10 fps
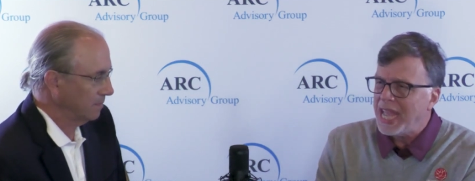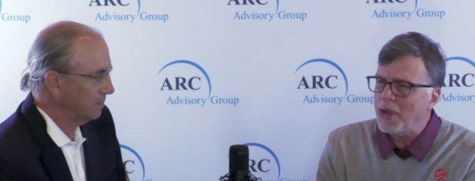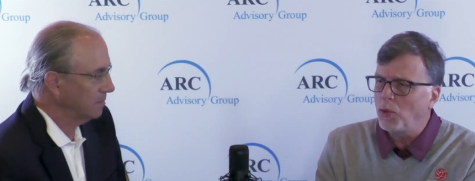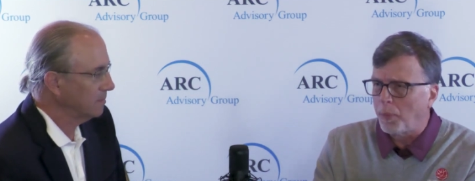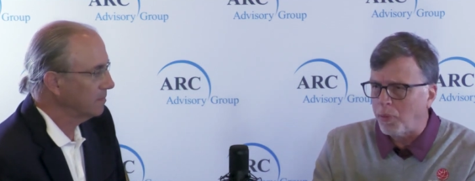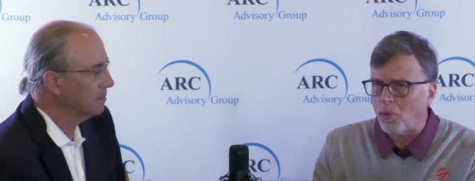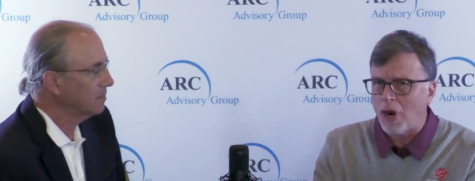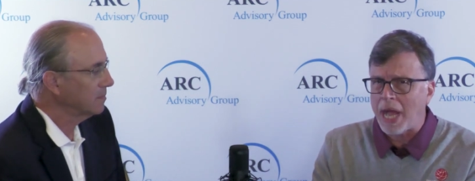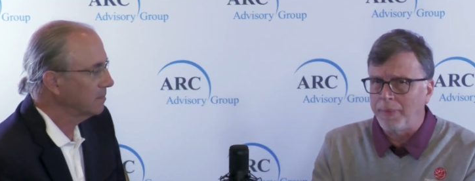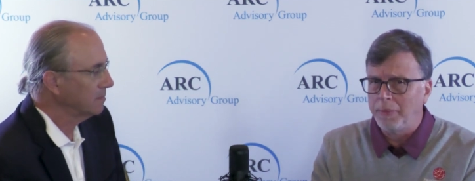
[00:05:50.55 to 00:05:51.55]
Speaker 1: it will
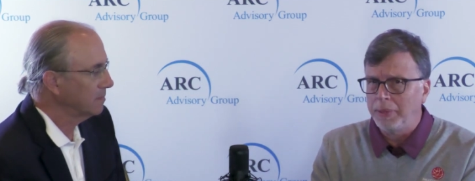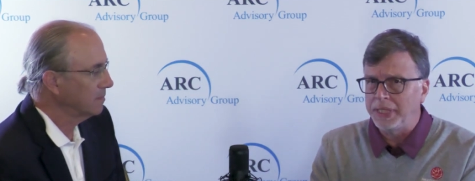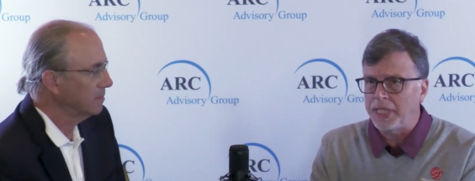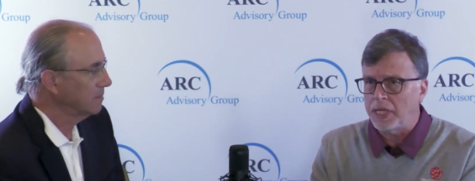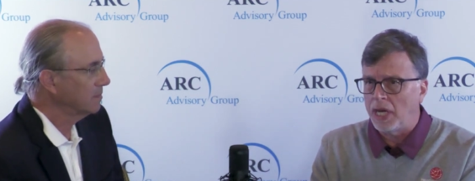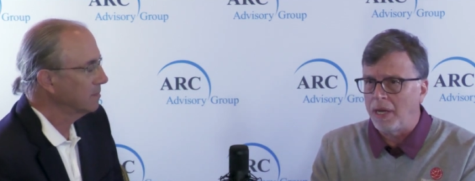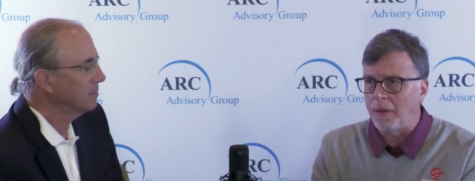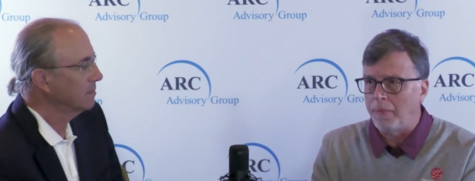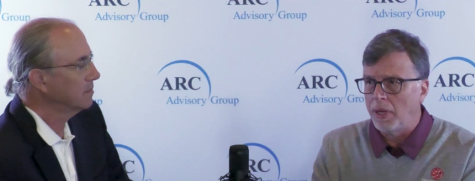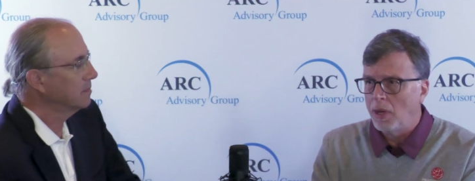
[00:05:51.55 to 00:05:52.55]
probably
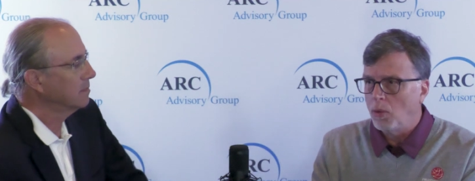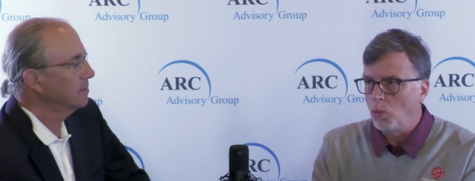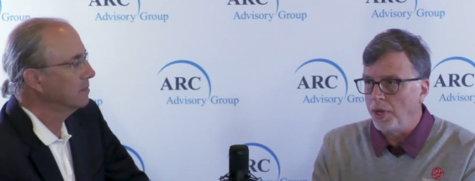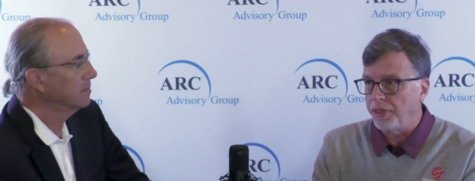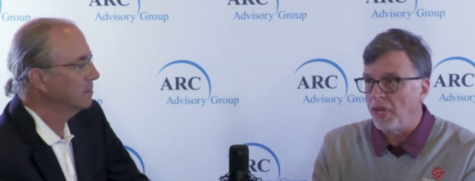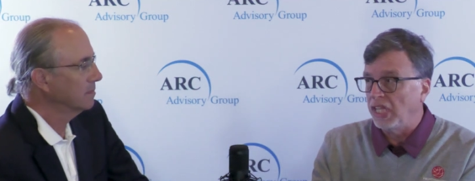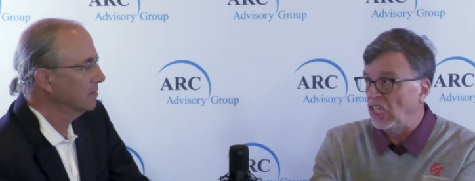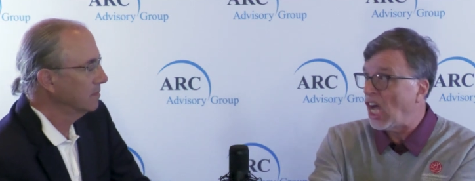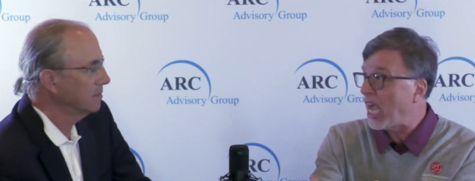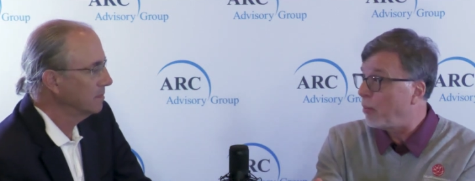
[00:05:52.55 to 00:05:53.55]
come with a
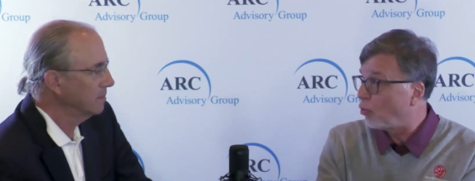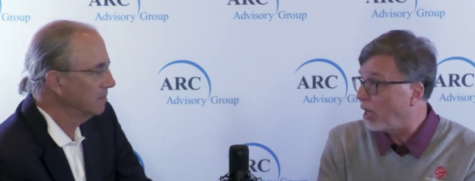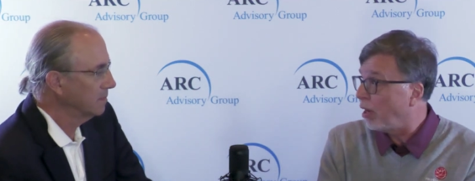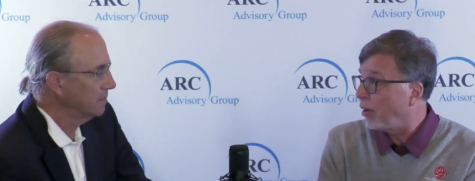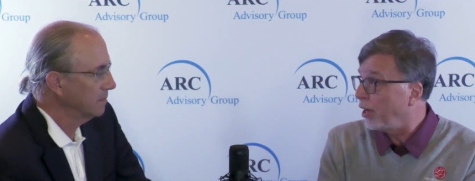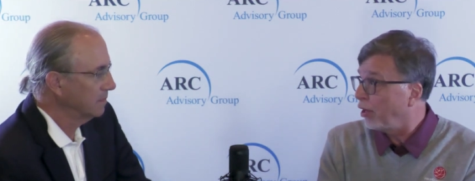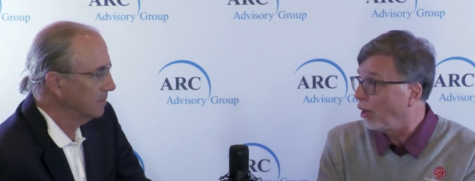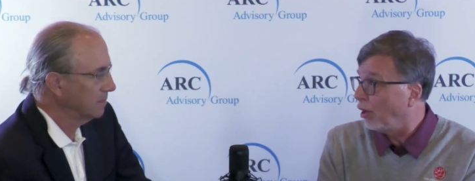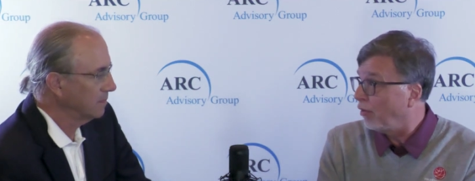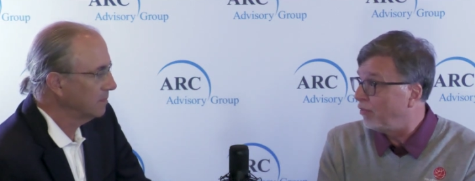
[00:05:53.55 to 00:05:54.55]
library
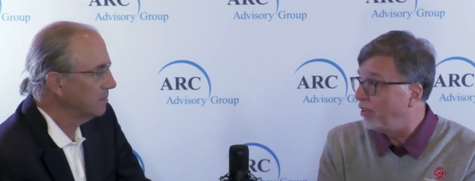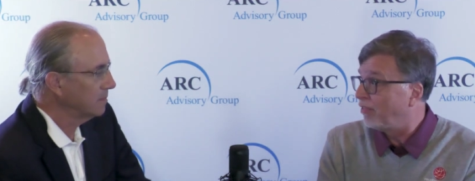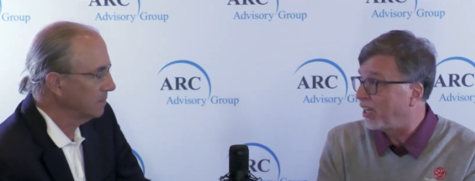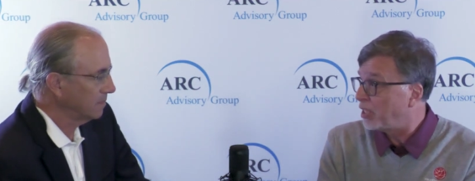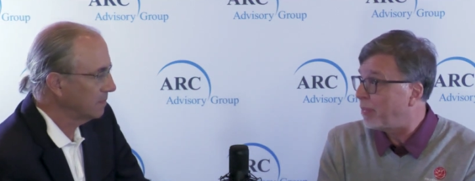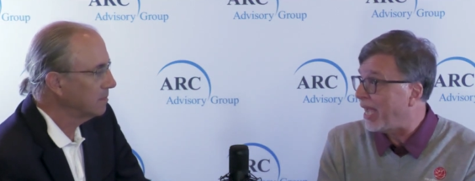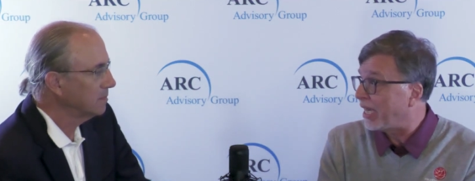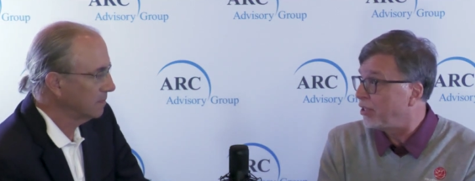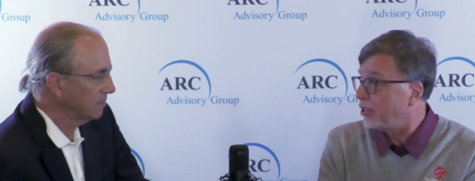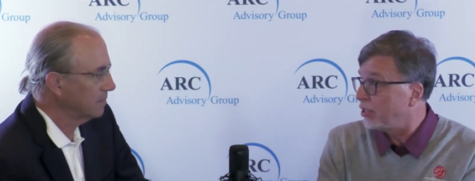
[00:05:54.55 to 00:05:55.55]
of device
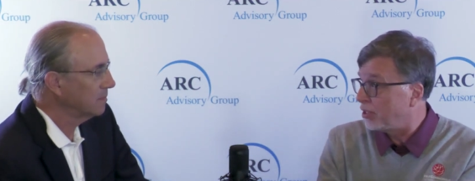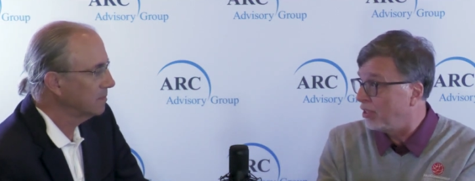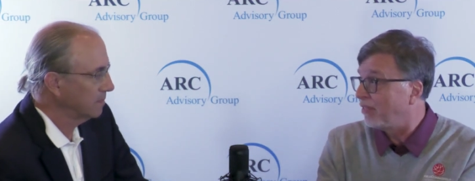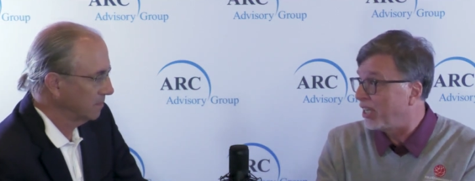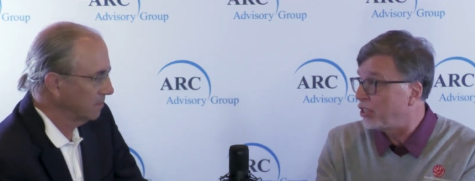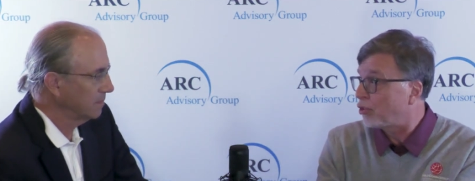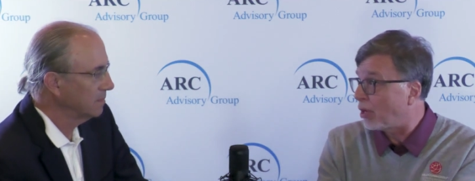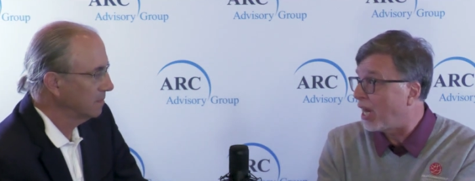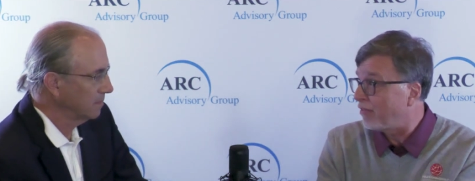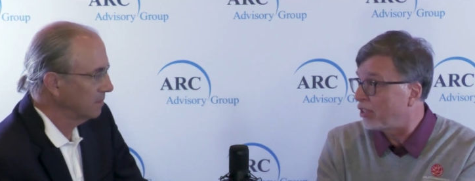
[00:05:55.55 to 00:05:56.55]
packages and device
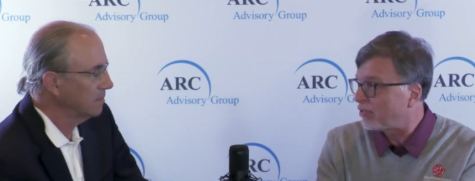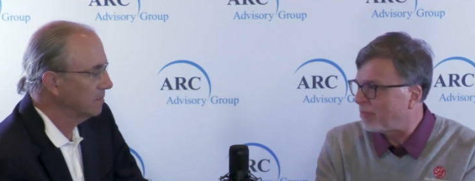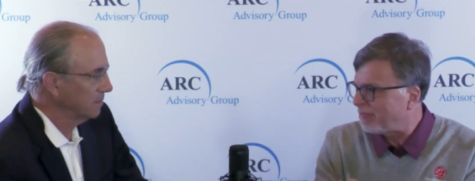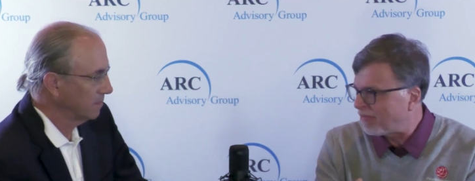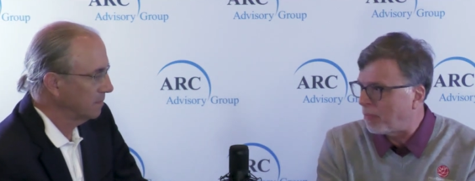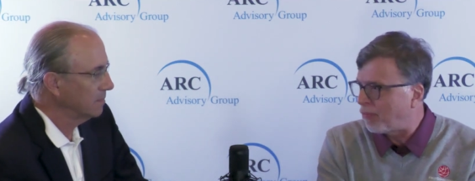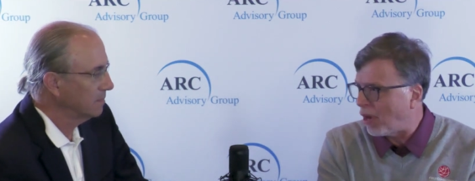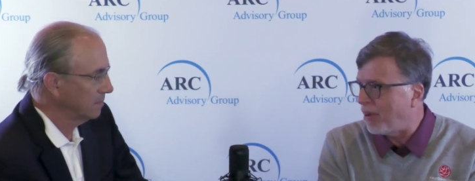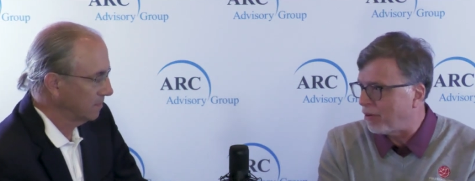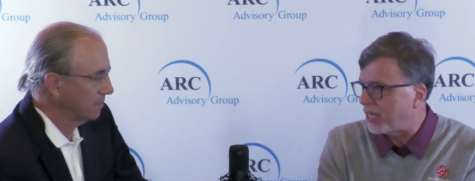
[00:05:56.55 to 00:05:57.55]
drivers from, from
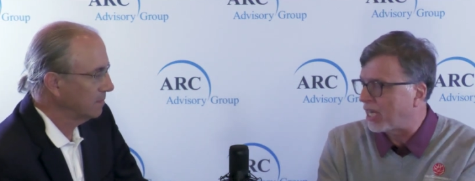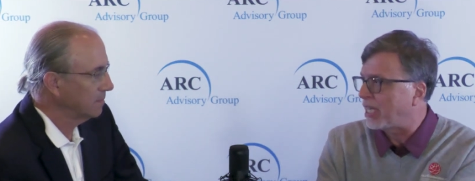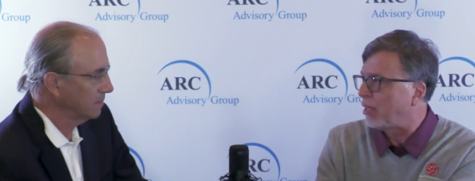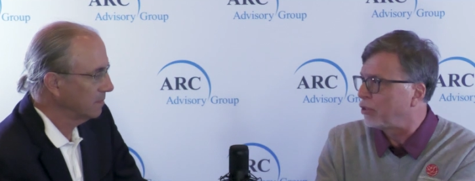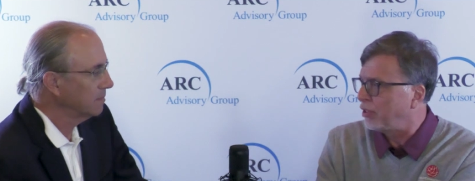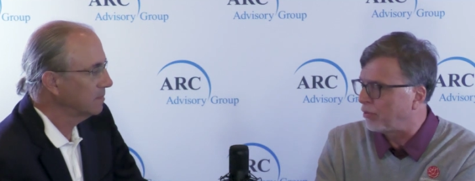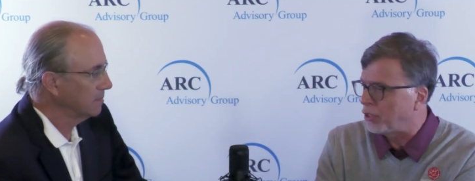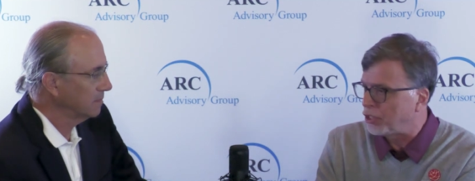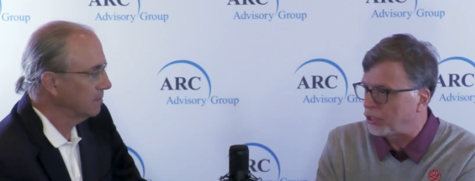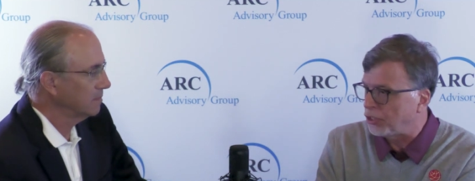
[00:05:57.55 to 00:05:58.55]
prior technology
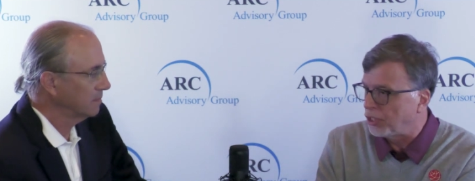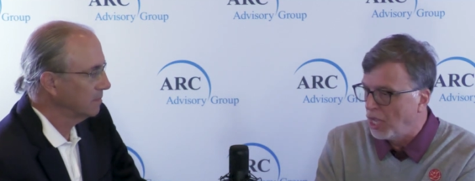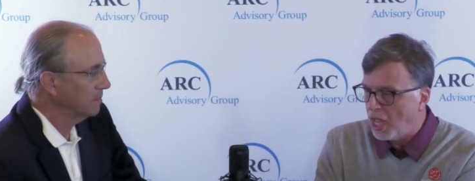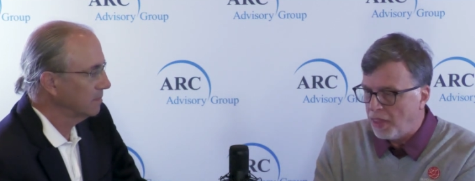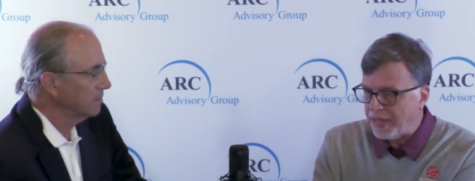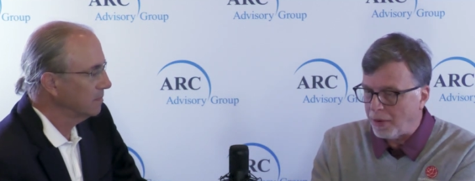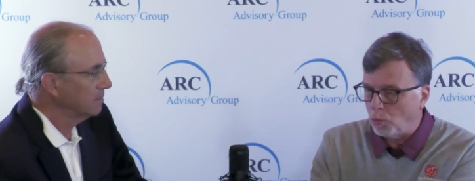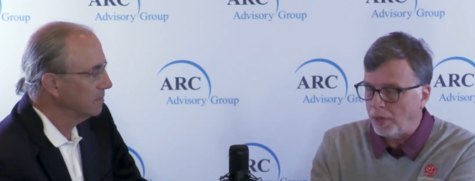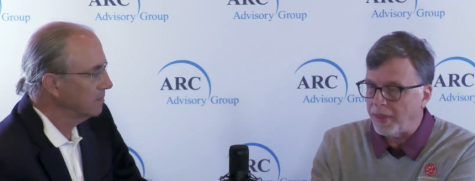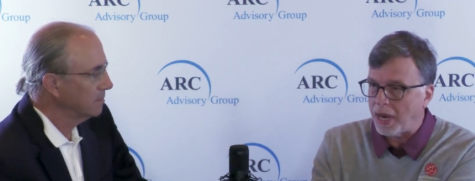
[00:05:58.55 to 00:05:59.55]
versions that,
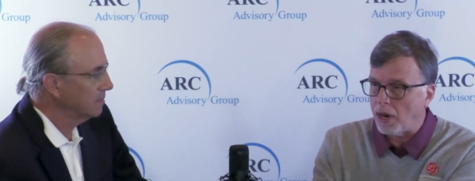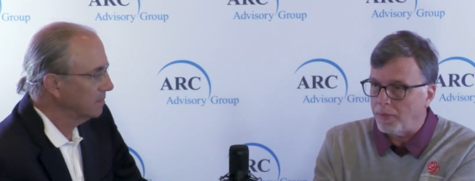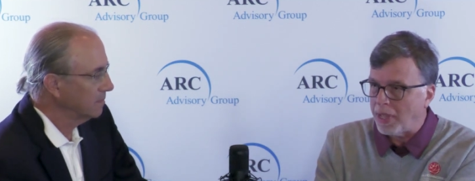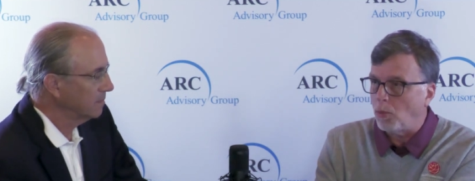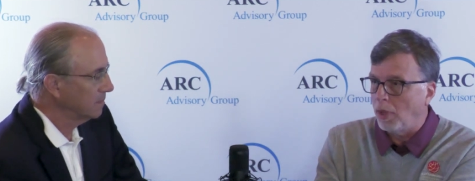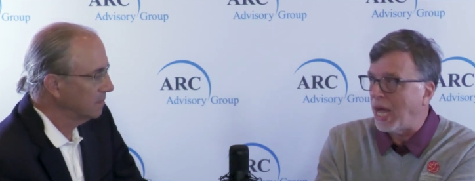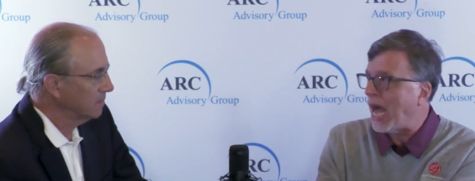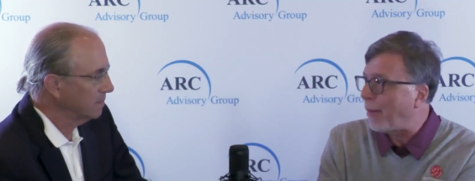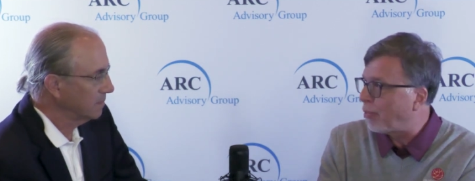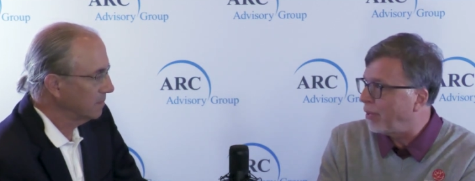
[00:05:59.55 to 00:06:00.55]
w- that, are, that will
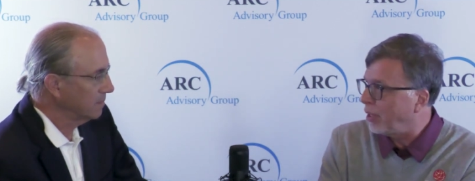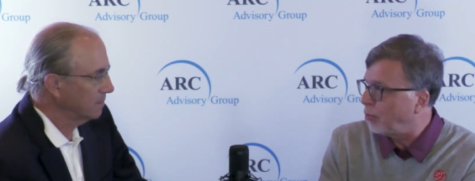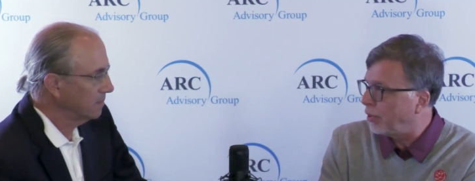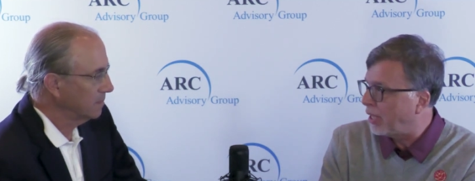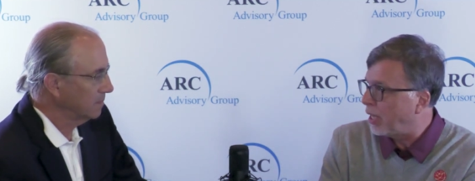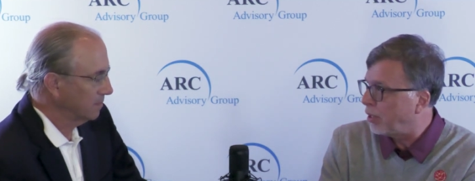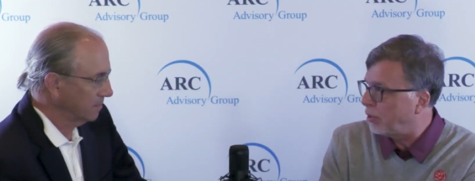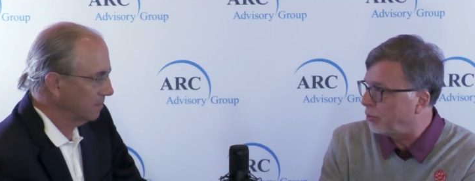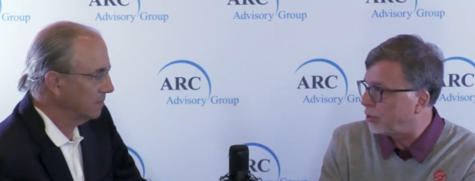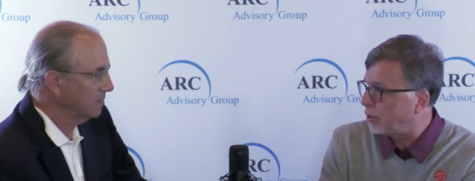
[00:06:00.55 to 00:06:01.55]
operate with that
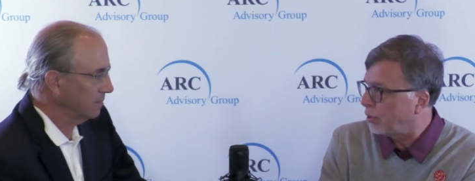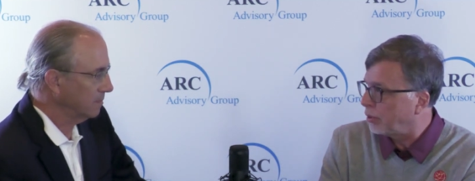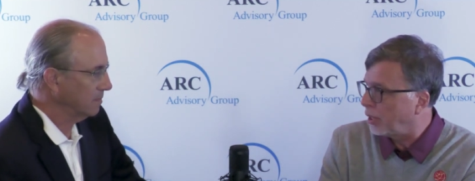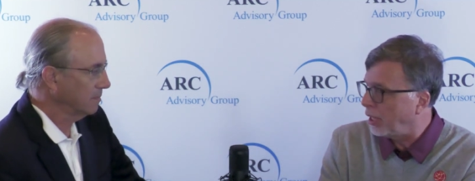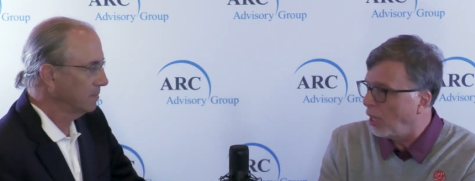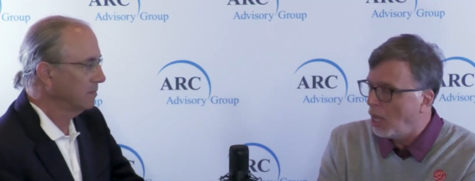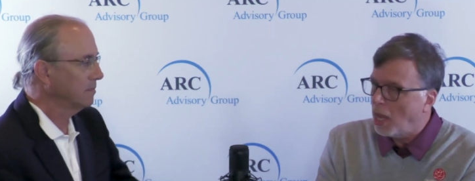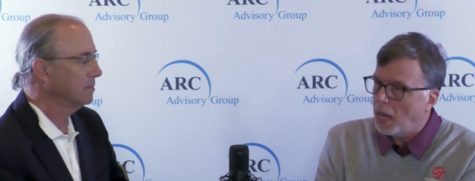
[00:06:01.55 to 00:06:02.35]
host. Mm-hmm. Okay.